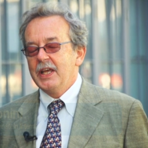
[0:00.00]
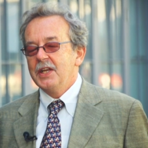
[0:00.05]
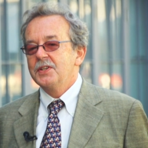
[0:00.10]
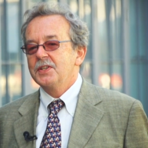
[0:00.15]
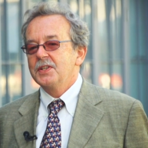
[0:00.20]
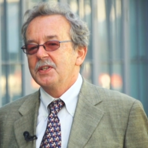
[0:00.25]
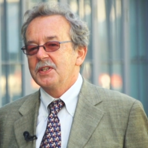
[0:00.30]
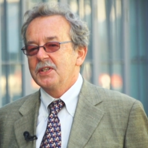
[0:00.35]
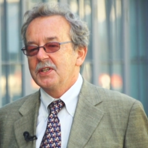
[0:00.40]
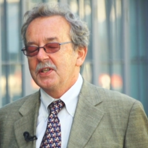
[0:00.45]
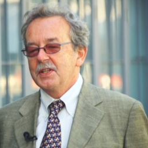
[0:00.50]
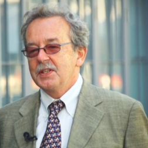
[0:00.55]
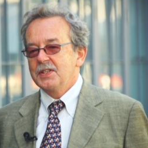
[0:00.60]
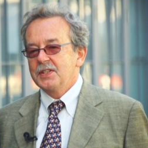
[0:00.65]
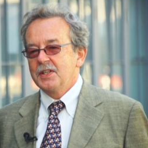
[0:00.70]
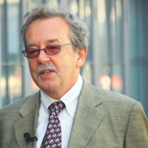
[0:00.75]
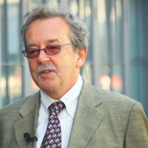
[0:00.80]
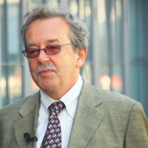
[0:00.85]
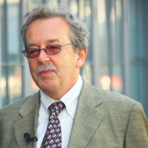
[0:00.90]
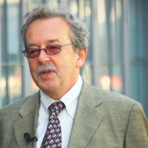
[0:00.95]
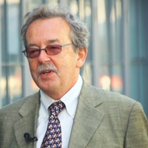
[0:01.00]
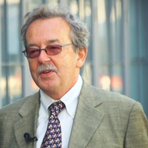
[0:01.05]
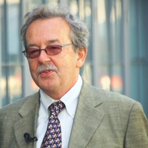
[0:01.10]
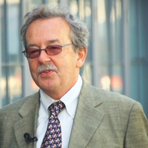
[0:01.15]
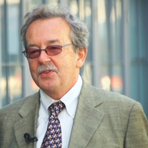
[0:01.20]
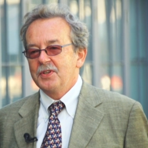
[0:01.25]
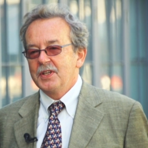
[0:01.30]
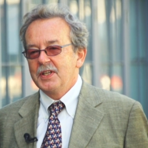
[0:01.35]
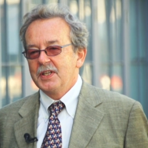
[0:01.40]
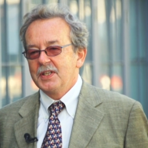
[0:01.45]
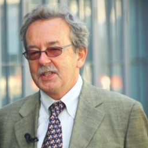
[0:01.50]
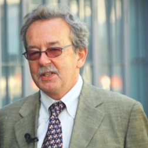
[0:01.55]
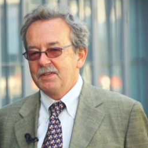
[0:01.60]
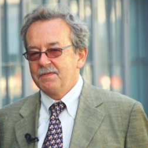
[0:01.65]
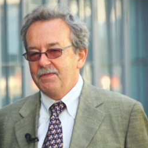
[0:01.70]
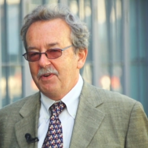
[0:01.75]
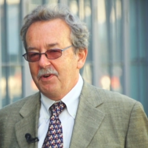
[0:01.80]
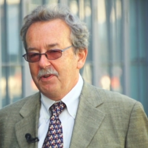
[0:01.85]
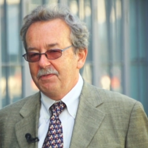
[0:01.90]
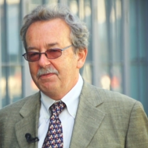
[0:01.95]
agencies and the military is
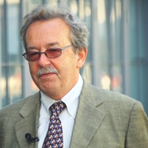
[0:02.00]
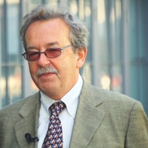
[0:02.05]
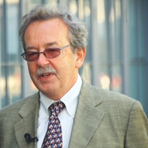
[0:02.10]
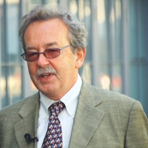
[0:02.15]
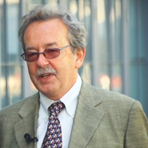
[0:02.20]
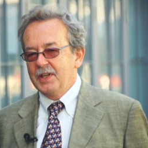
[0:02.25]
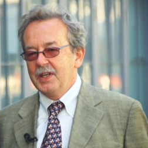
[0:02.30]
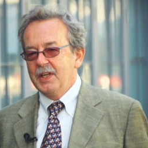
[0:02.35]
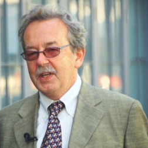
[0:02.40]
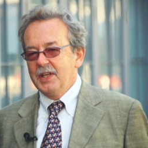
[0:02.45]
evolving